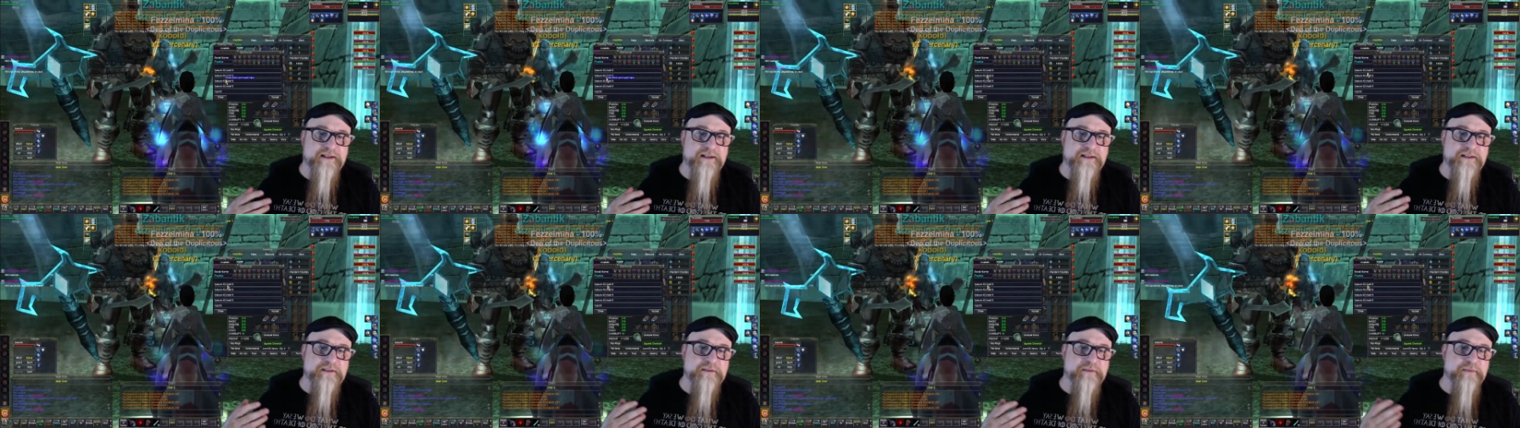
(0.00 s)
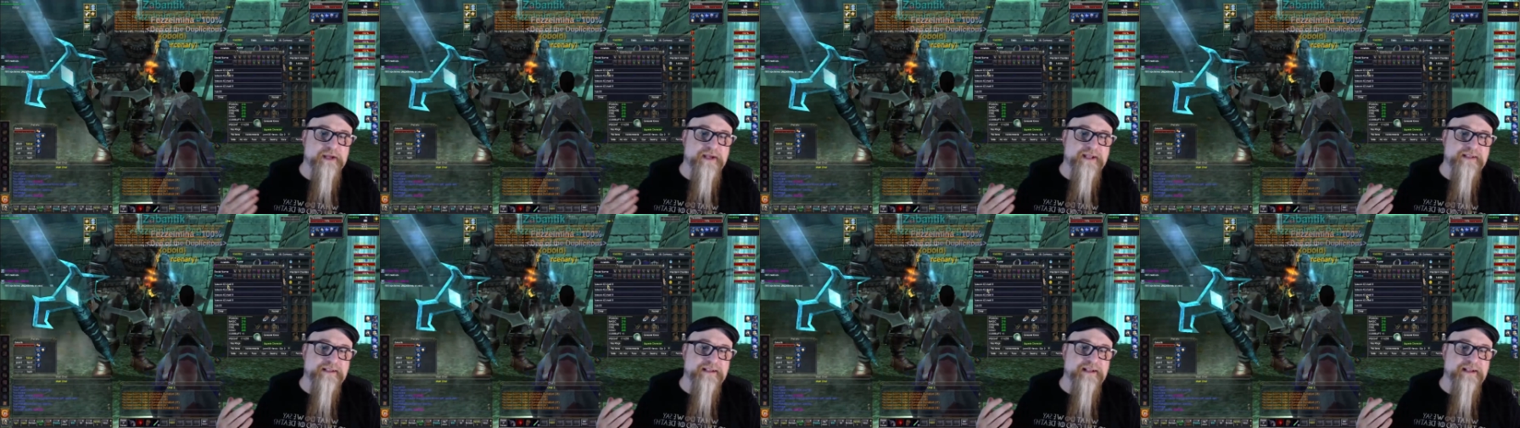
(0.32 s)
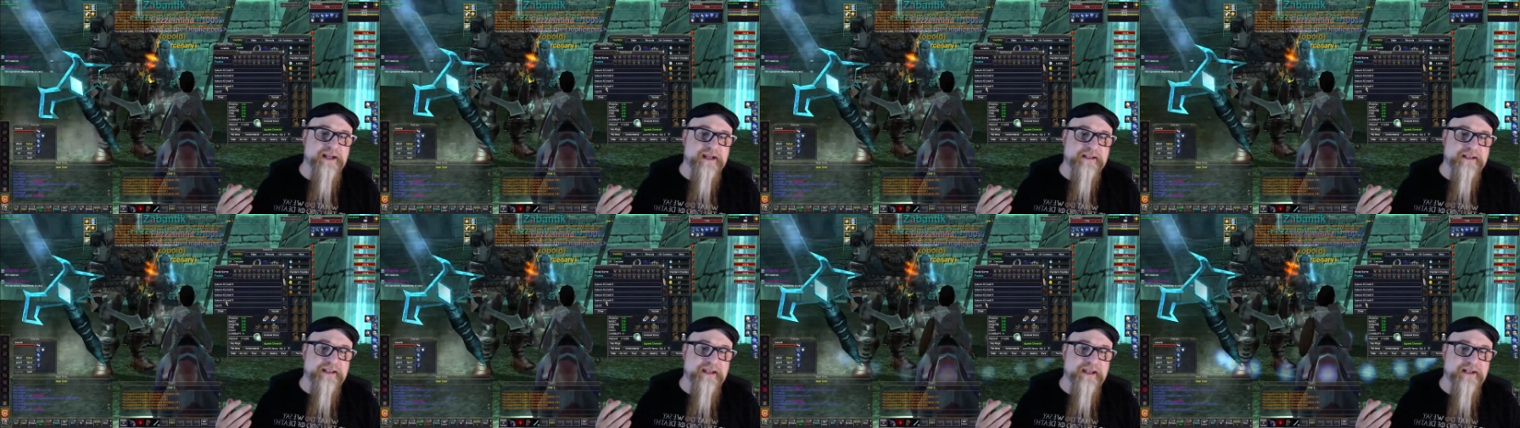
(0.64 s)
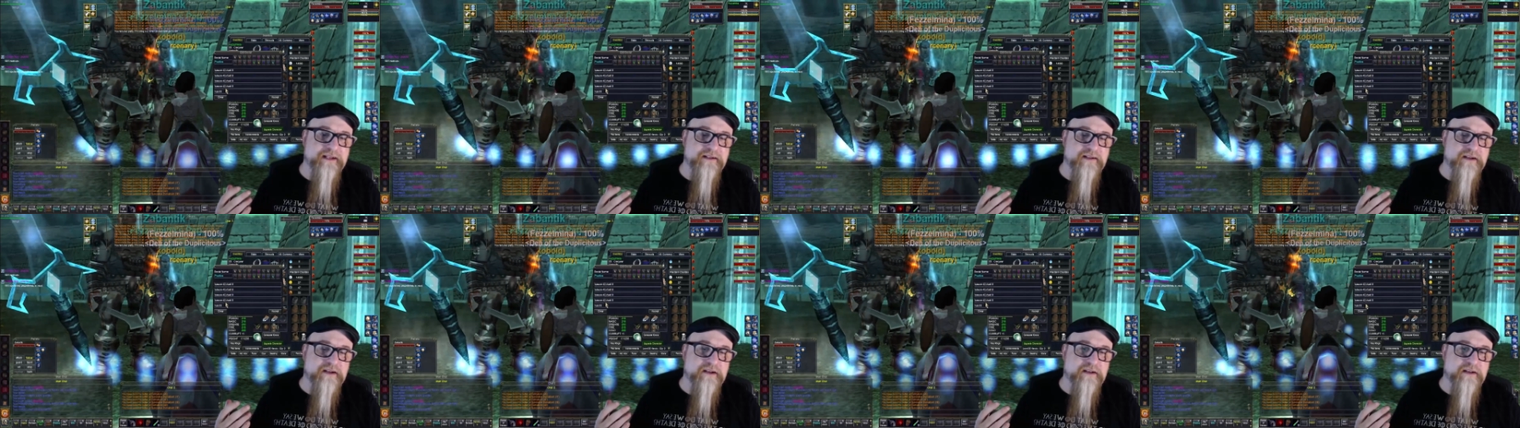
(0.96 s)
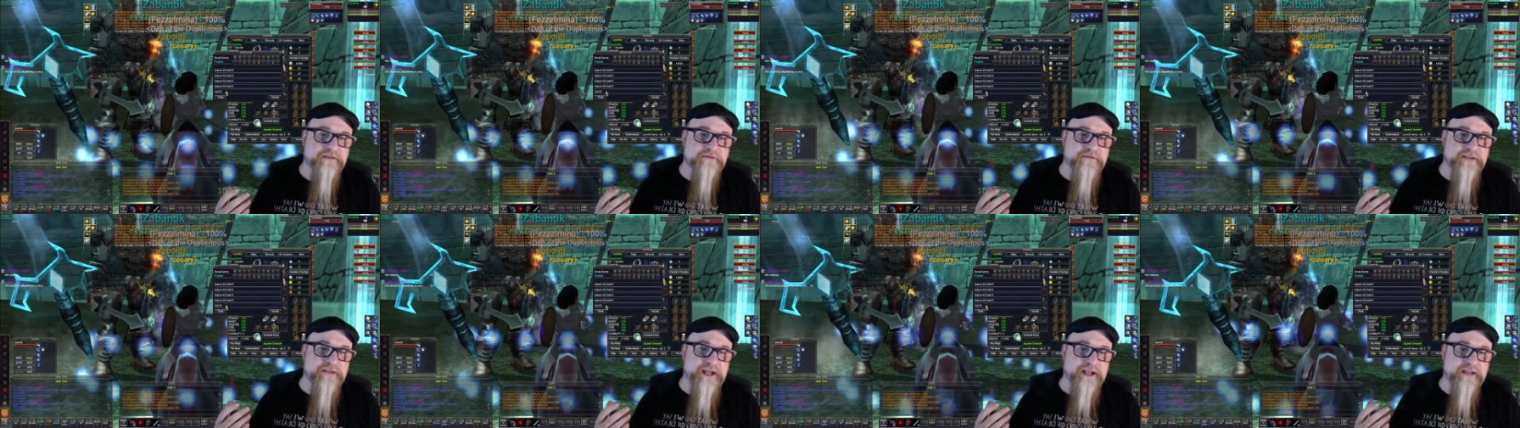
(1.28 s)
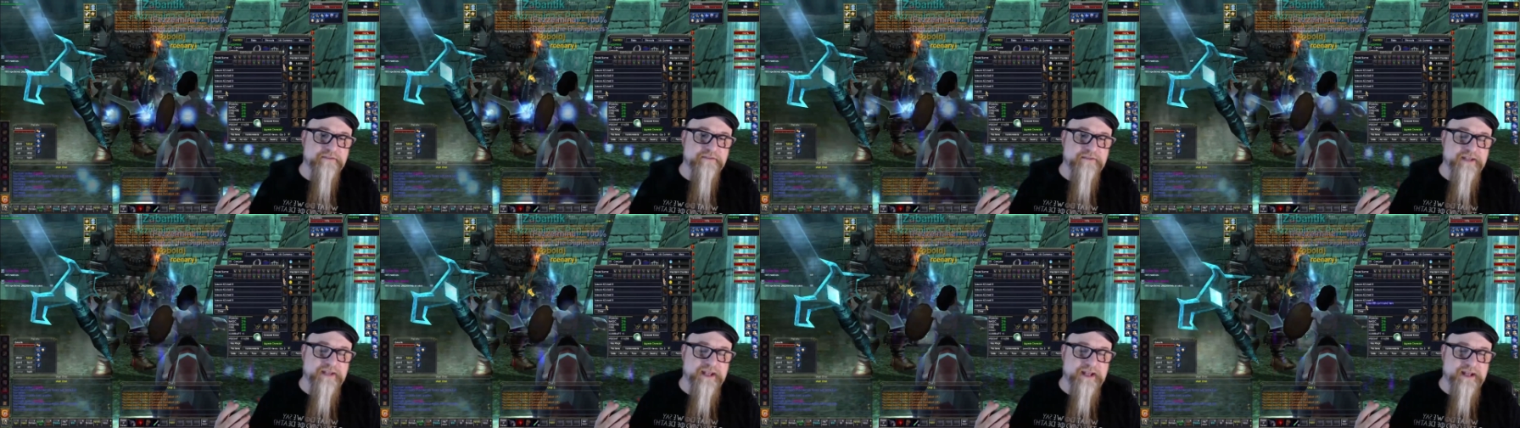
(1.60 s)
you might not get all
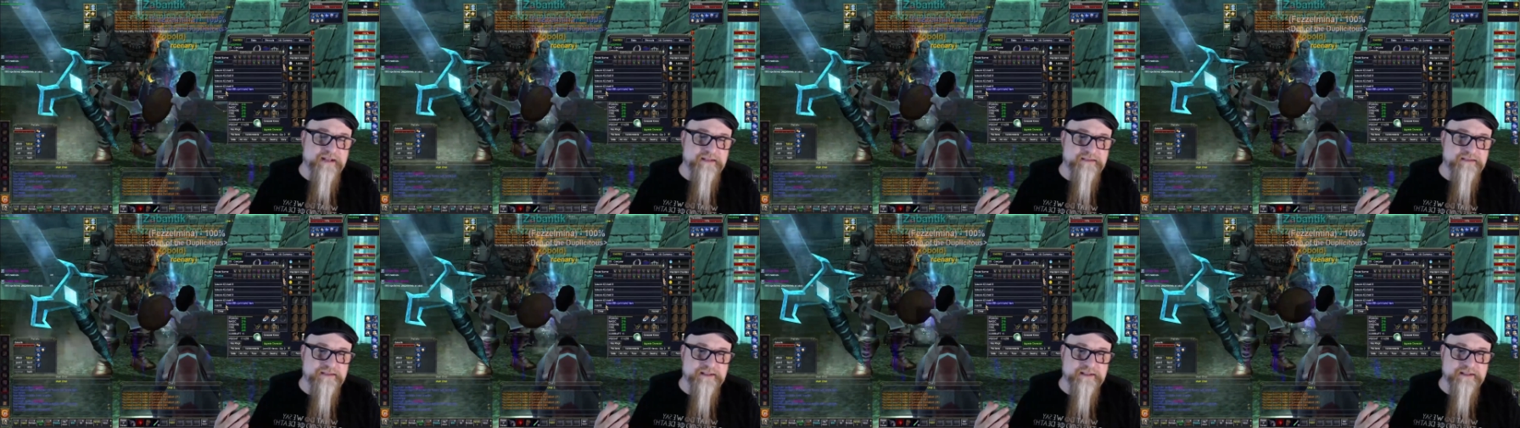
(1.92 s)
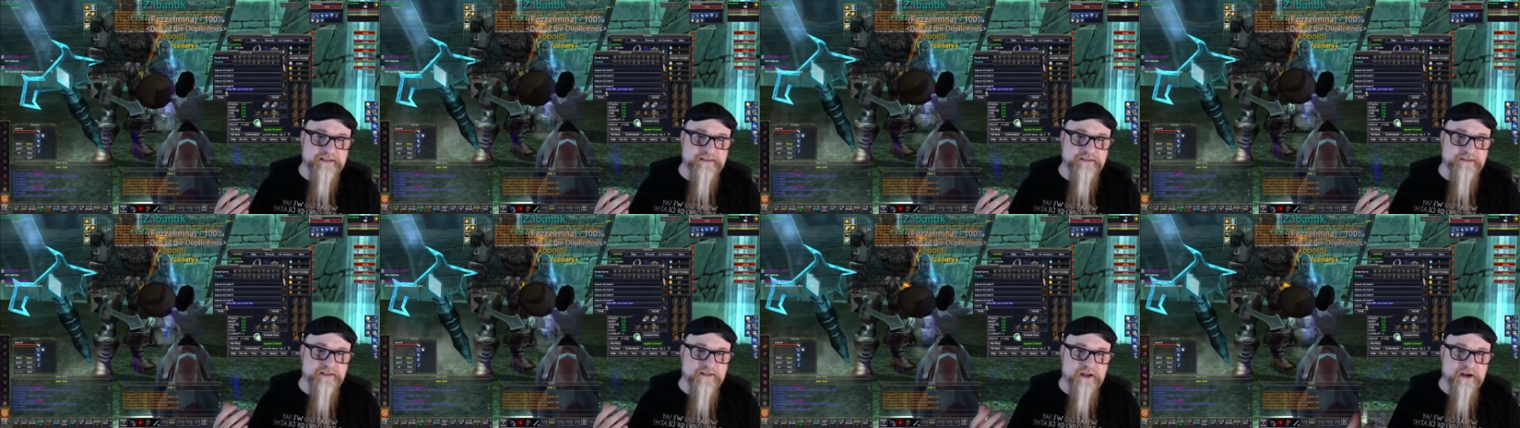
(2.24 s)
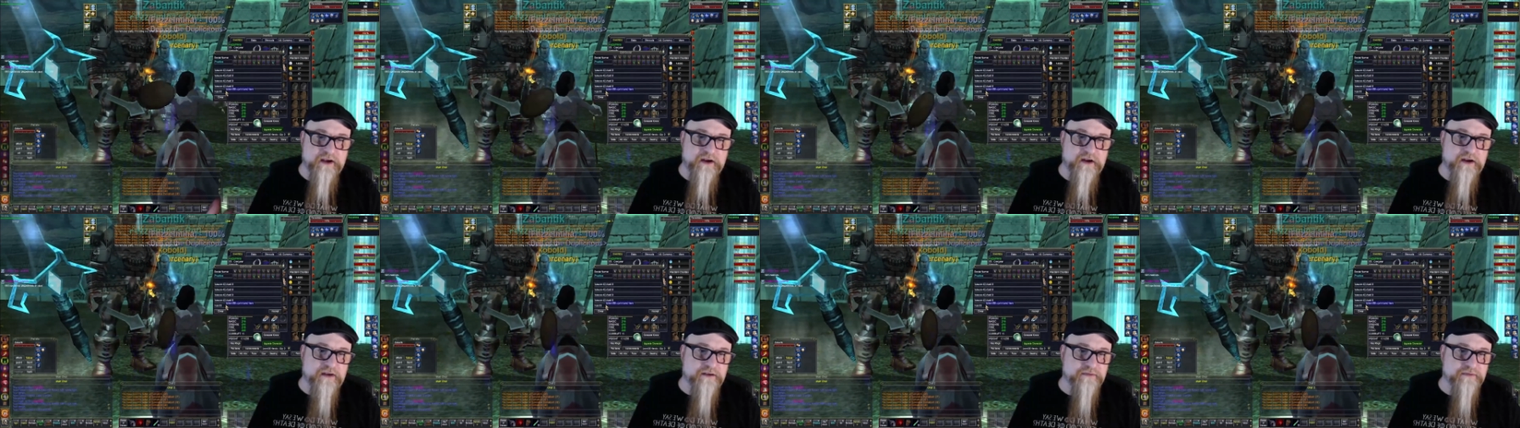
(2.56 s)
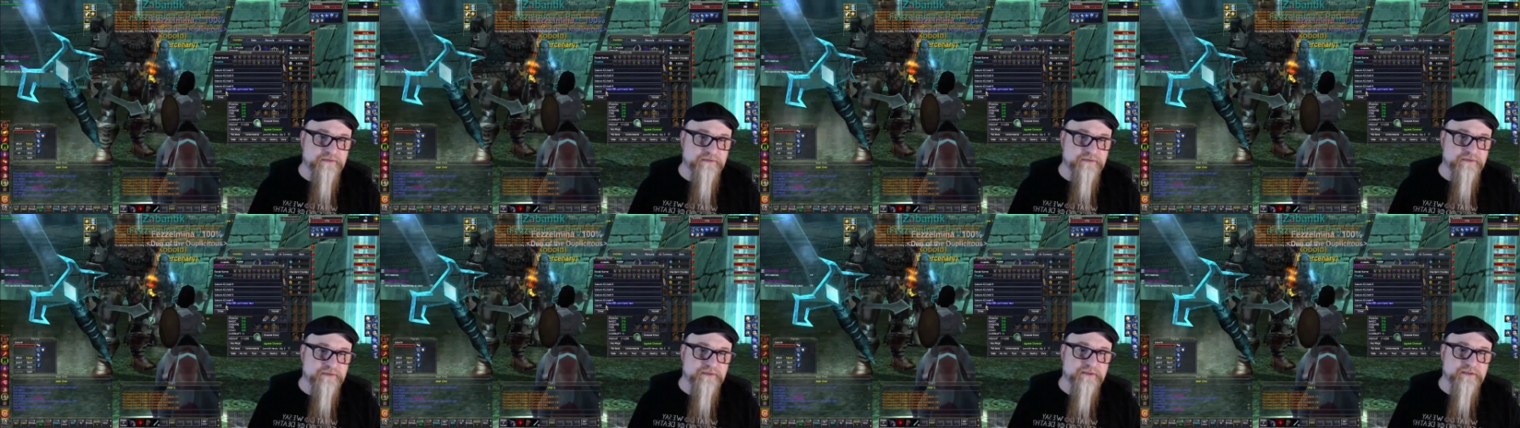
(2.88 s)
five castings off.